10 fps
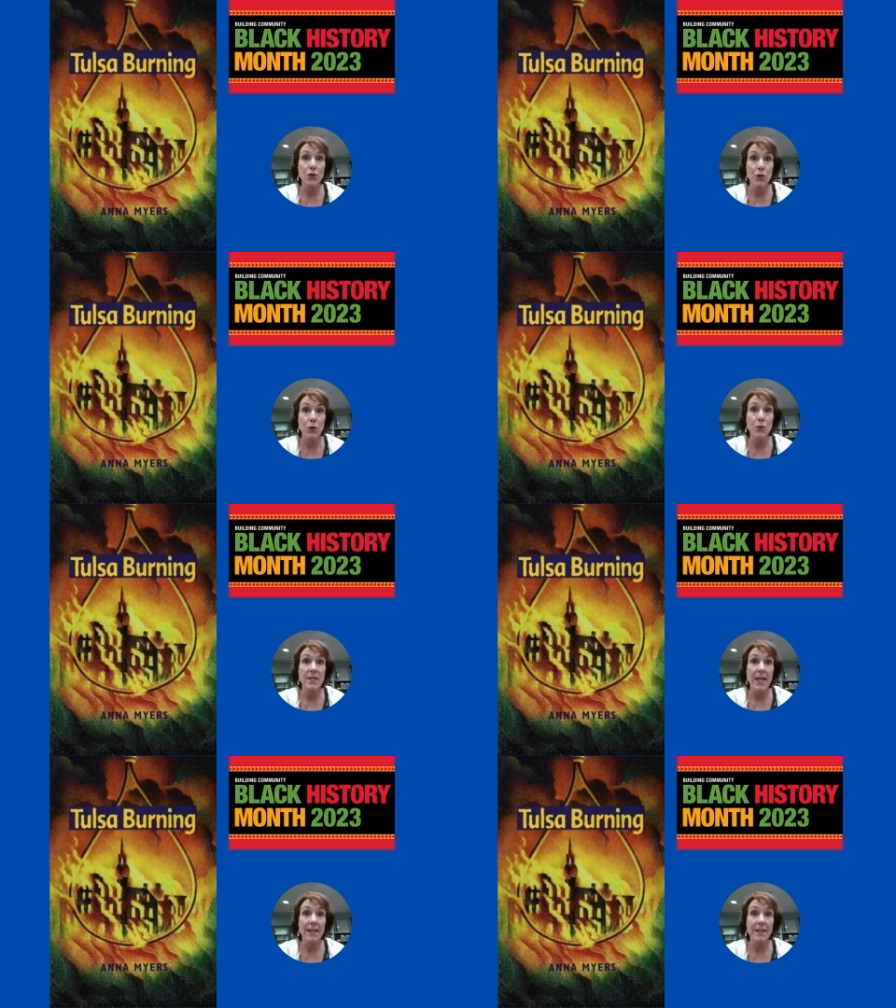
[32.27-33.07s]
who
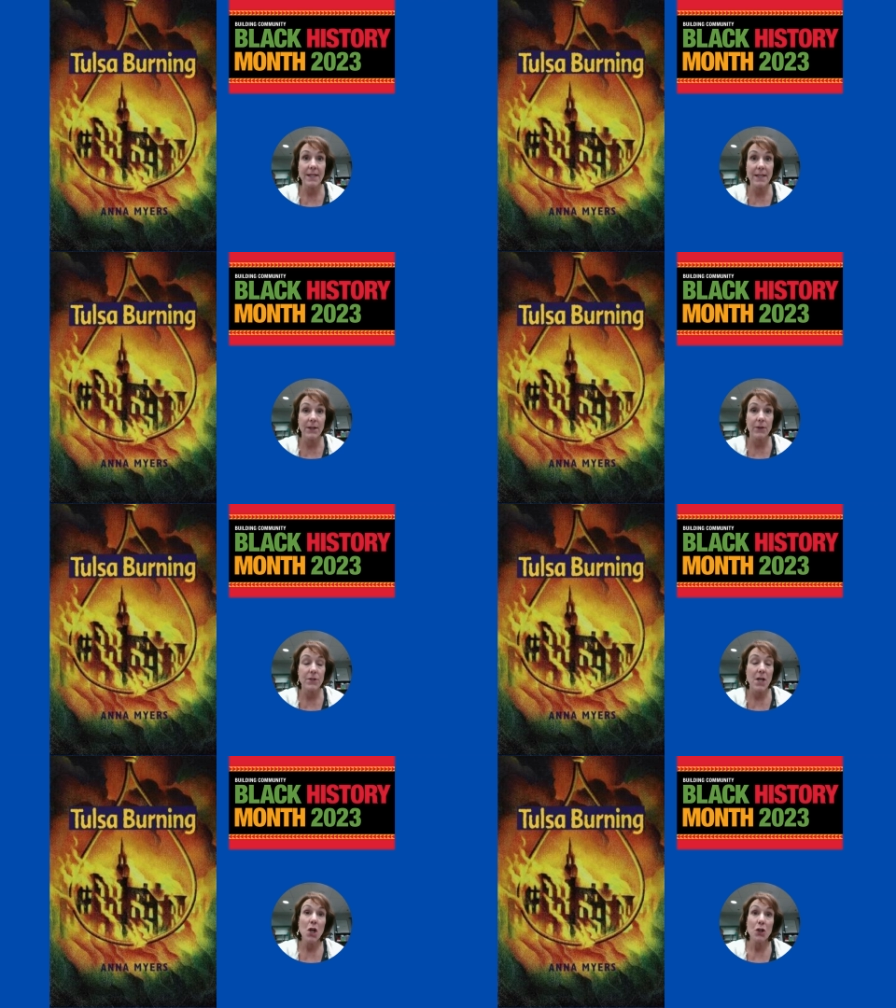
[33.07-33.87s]
shoots and
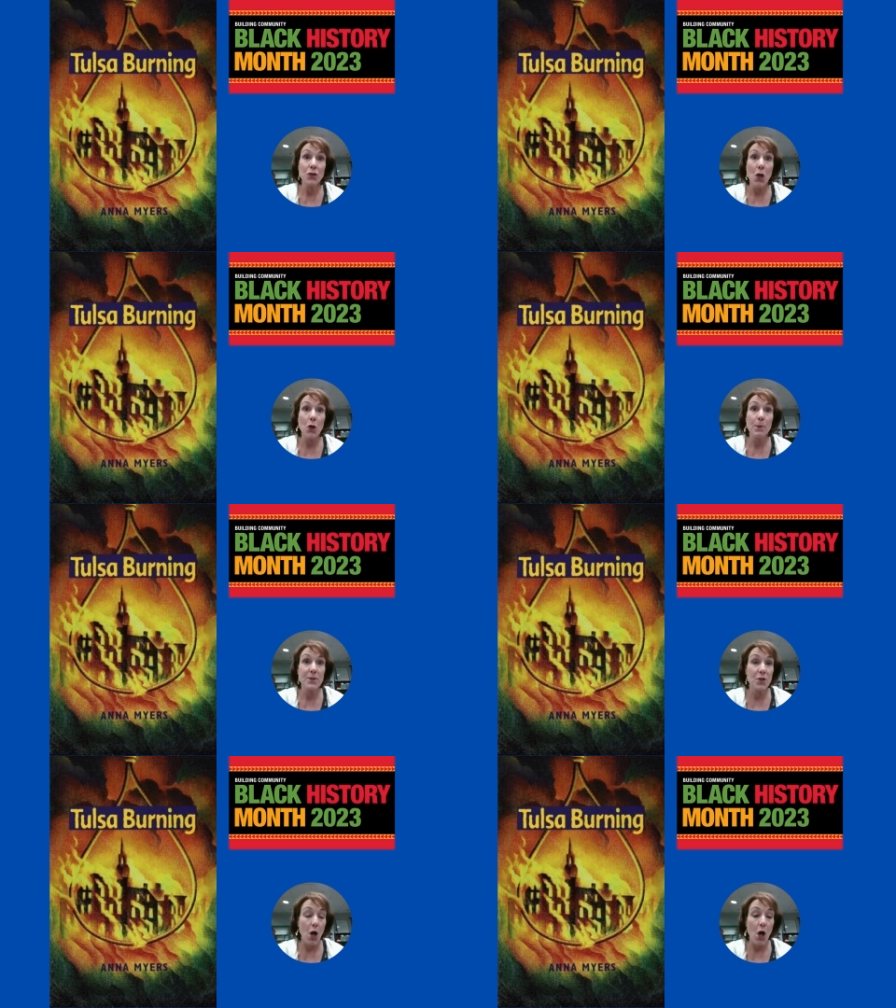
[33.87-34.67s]
kills
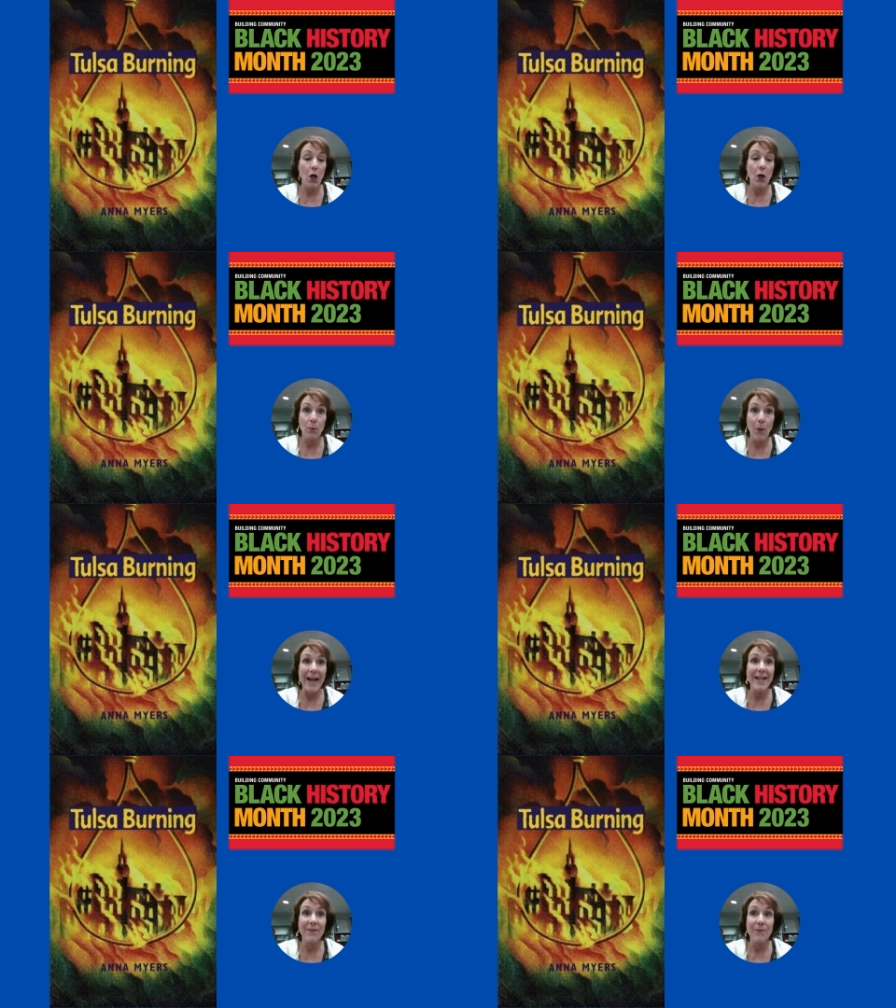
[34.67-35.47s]
Nobe's dog
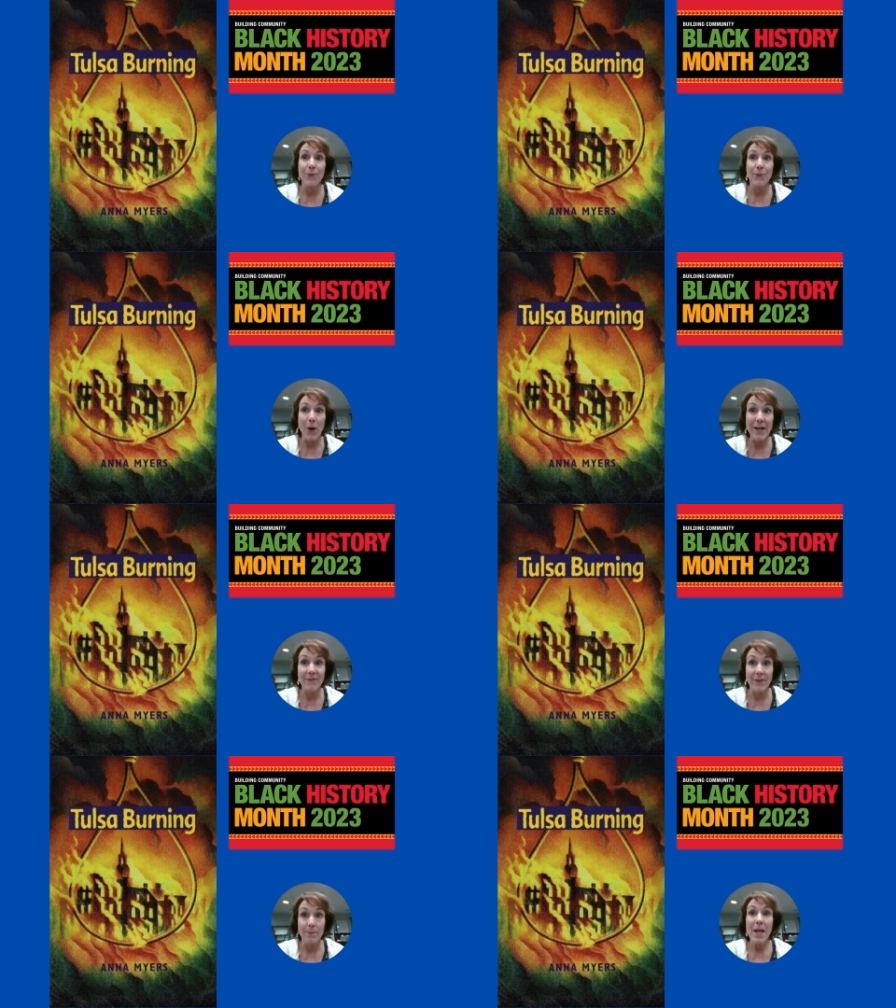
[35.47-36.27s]
right in front
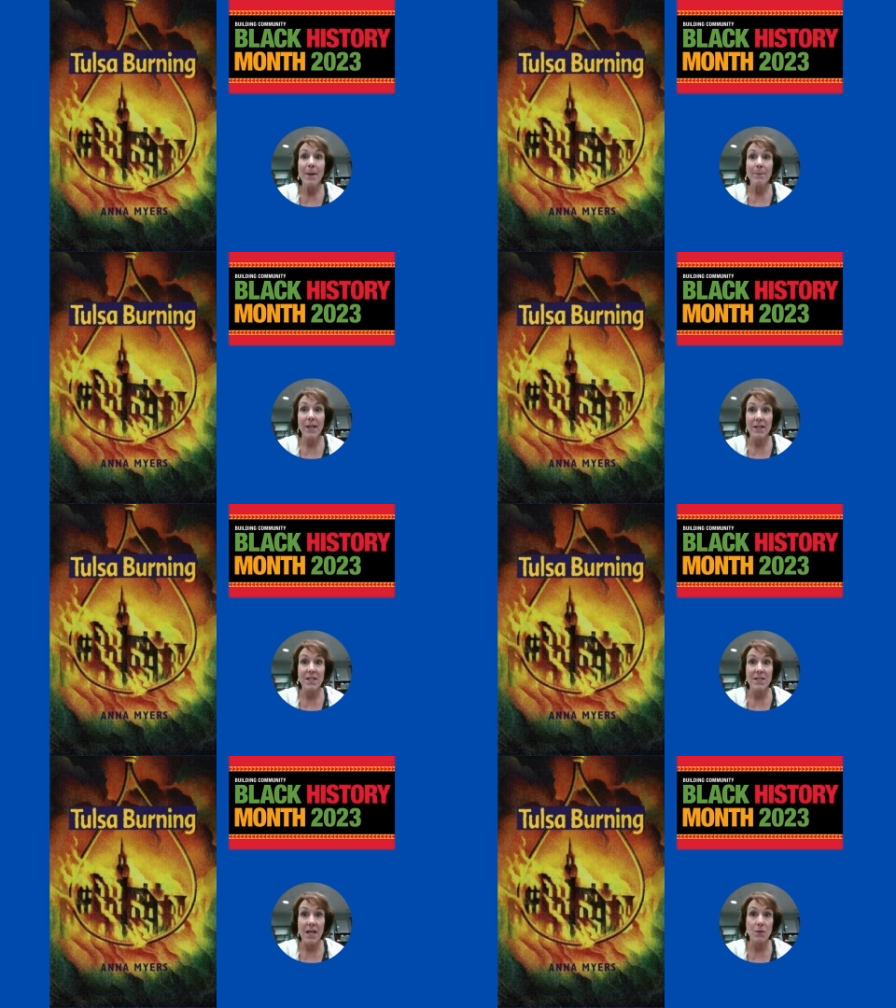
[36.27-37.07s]
of him because
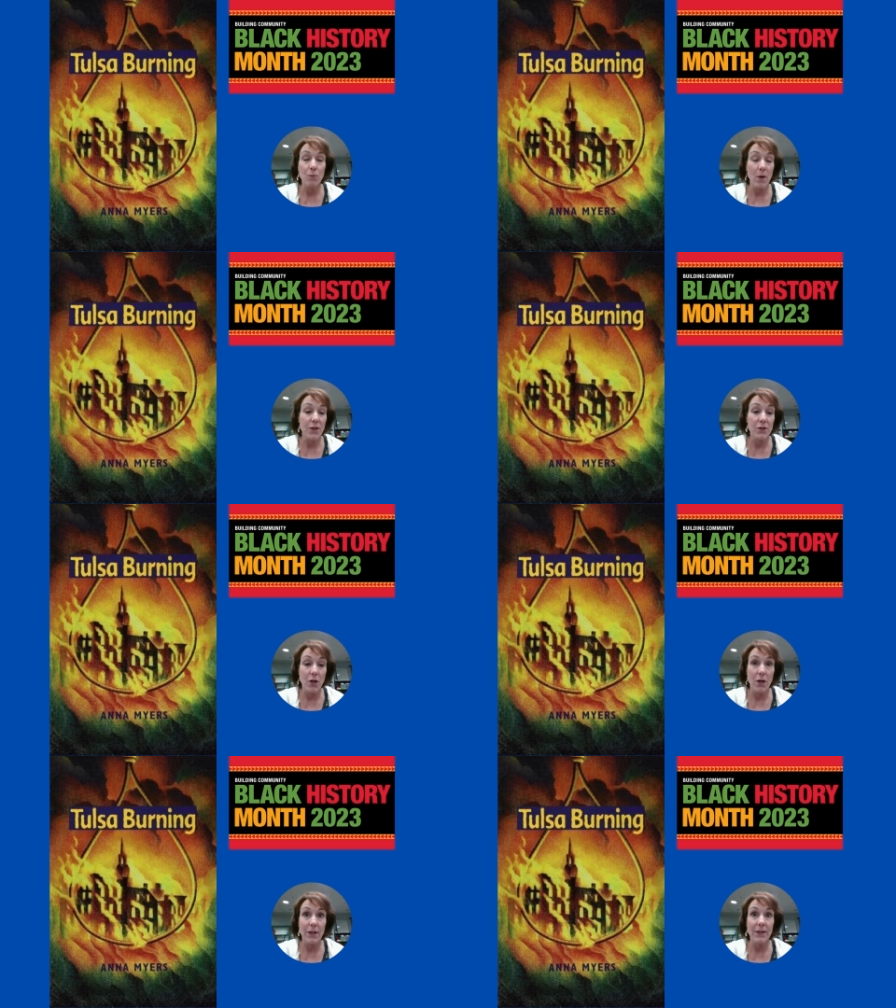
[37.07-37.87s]
he doesn't want the
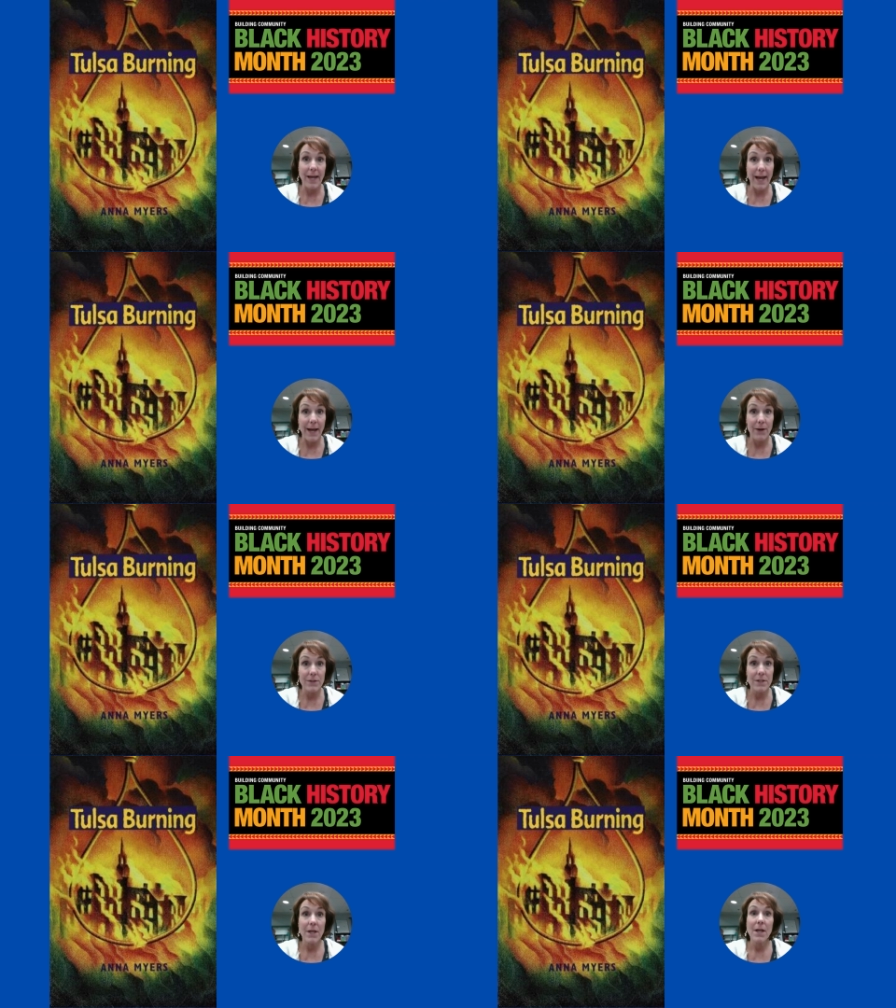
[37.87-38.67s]
dog in the
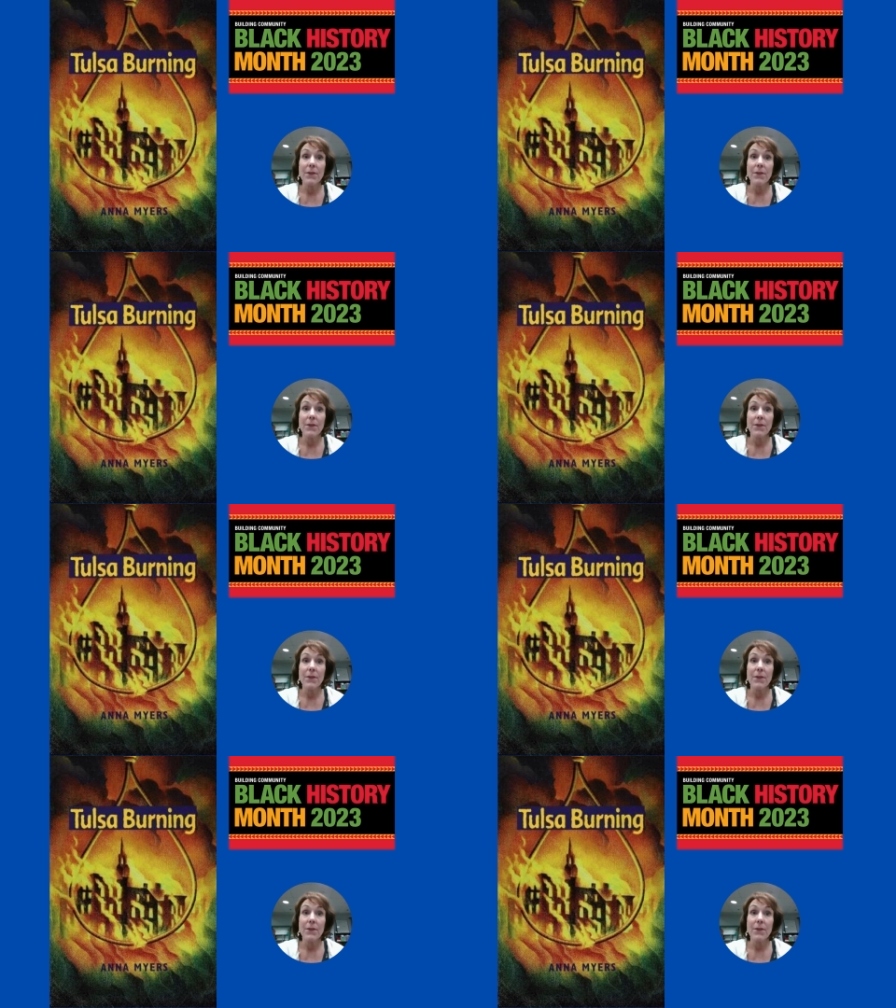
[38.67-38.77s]
house.